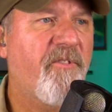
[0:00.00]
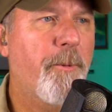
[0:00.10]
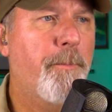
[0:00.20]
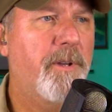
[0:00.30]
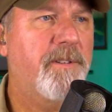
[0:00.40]

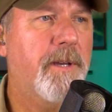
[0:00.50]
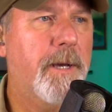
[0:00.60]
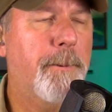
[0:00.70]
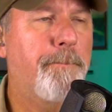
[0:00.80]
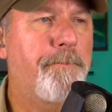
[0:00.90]
But
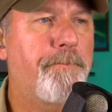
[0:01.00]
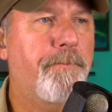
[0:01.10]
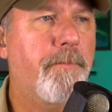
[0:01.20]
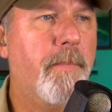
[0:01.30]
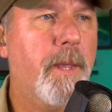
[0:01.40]

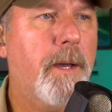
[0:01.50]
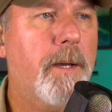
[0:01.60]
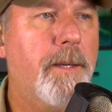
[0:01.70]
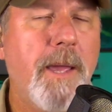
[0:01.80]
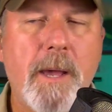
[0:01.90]

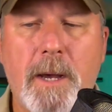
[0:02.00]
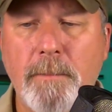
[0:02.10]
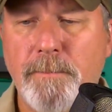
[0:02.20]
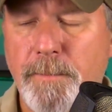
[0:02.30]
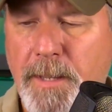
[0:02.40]
yeah,
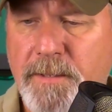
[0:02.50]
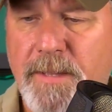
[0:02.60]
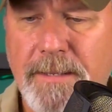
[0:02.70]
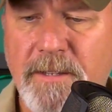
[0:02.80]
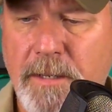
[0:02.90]

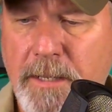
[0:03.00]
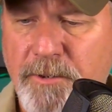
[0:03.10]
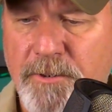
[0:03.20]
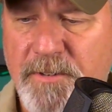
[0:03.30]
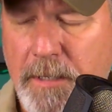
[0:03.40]
that's an
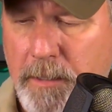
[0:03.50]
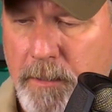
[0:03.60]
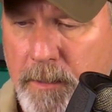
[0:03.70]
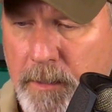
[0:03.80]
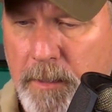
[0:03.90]
interesting
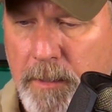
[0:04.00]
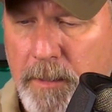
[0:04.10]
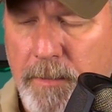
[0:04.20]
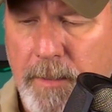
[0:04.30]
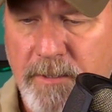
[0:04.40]

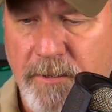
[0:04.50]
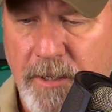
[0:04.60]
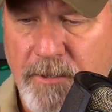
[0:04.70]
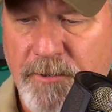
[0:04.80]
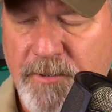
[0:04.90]

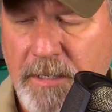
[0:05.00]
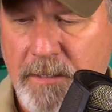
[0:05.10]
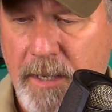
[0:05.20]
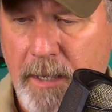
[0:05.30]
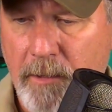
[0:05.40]

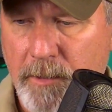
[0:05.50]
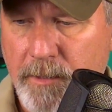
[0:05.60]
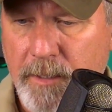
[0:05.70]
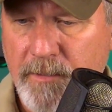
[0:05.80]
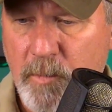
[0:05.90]
take on it
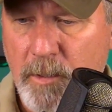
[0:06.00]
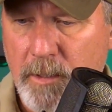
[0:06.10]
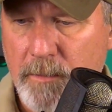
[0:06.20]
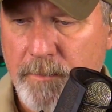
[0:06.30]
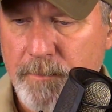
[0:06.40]
as
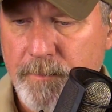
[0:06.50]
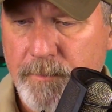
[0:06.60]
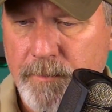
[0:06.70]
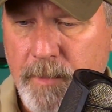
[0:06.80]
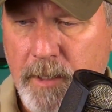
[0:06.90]
well.
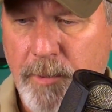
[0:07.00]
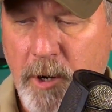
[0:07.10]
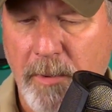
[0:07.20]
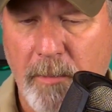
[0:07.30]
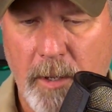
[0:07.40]
Pardon
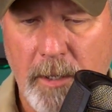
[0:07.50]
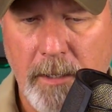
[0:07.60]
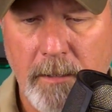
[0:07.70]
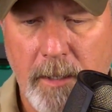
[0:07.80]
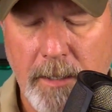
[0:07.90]
me while
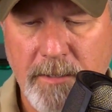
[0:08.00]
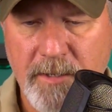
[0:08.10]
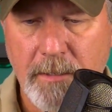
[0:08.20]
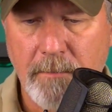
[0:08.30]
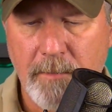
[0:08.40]
I
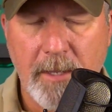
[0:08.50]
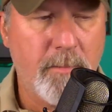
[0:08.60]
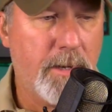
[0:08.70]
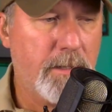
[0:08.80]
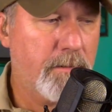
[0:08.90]
sit and think
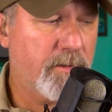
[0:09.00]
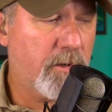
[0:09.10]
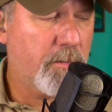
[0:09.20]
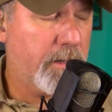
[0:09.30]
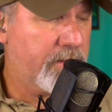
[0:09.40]
about it and
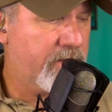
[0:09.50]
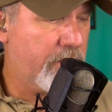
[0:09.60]
talk about it at the same